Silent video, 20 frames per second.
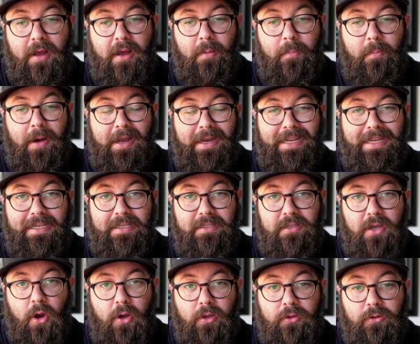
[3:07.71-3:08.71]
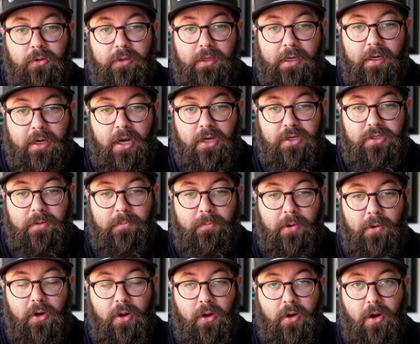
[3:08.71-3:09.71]
but he's going through concussion
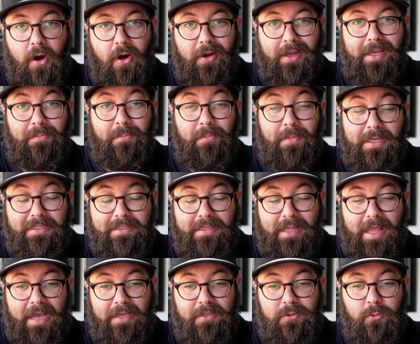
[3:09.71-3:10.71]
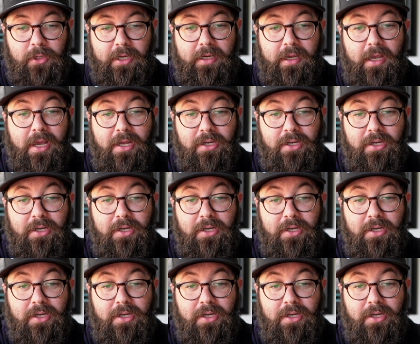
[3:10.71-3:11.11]
protocol. He missed last week.